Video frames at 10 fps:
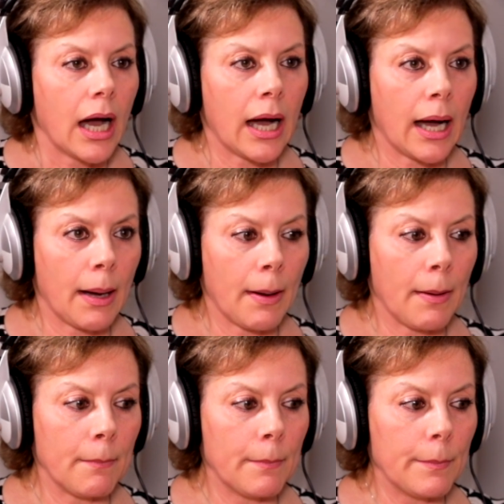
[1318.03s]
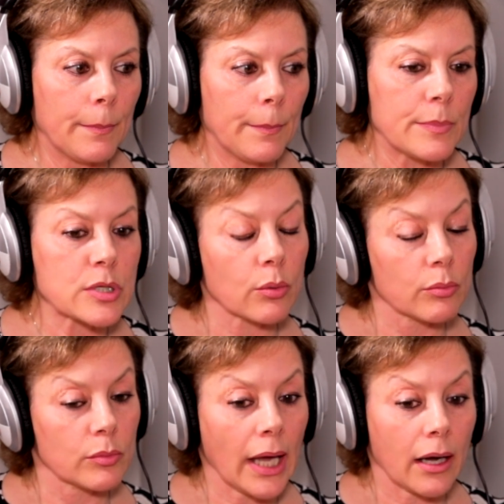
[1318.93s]

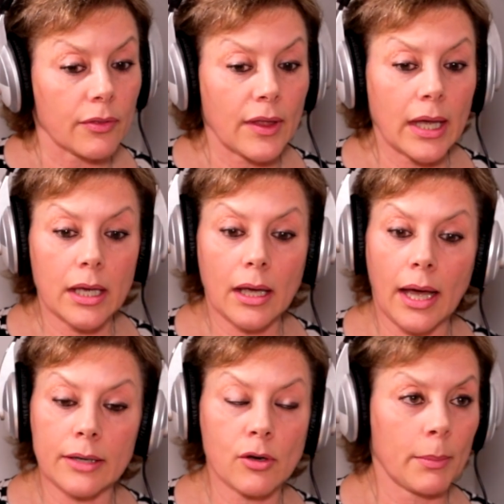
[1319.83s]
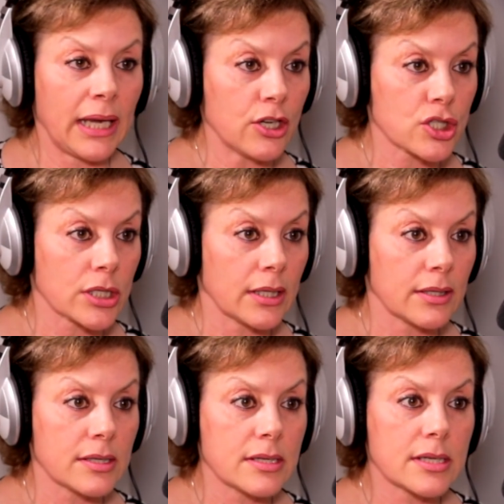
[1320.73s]
Okay. They had
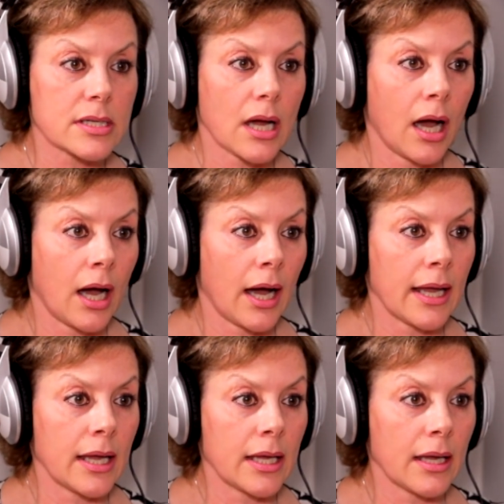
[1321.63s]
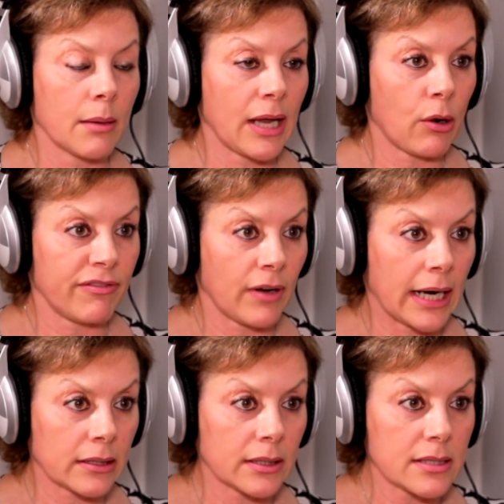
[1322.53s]
nominations. I am now a
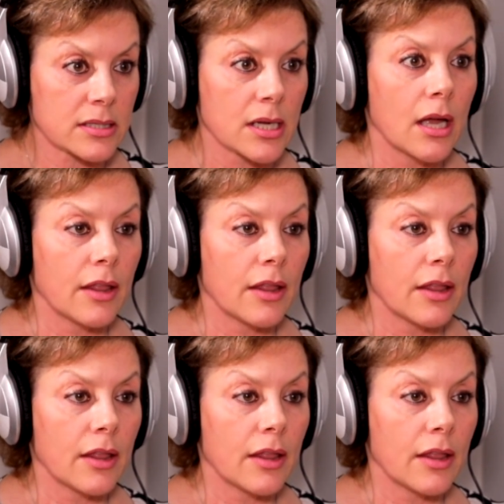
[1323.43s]
finalist.